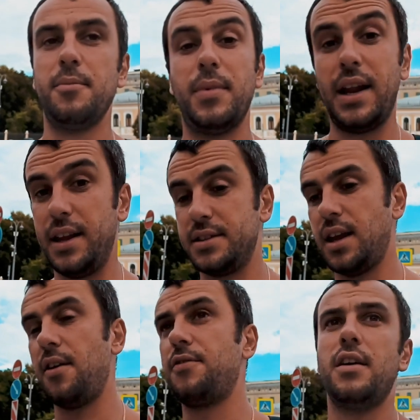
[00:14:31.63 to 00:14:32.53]
but it
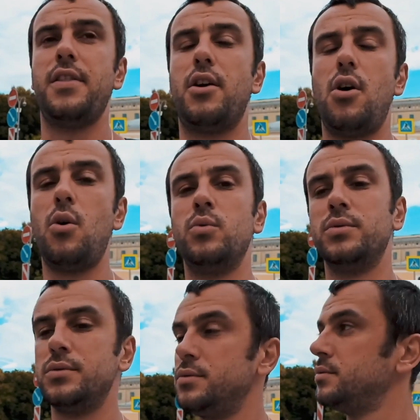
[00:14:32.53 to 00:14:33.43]
have their
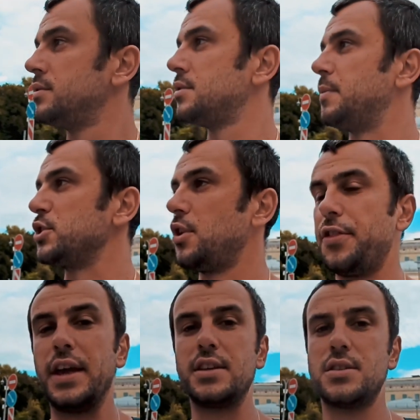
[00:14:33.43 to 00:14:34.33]
own special
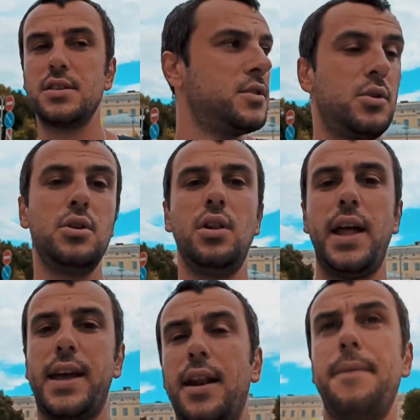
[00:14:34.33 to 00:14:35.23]
things. So you
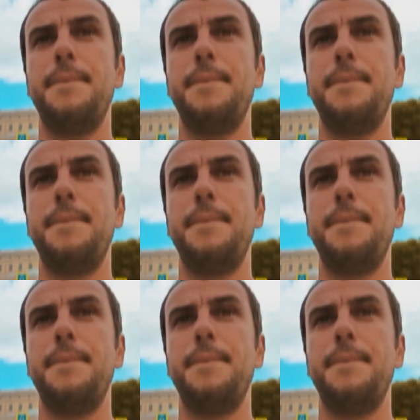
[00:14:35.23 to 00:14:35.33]
like it.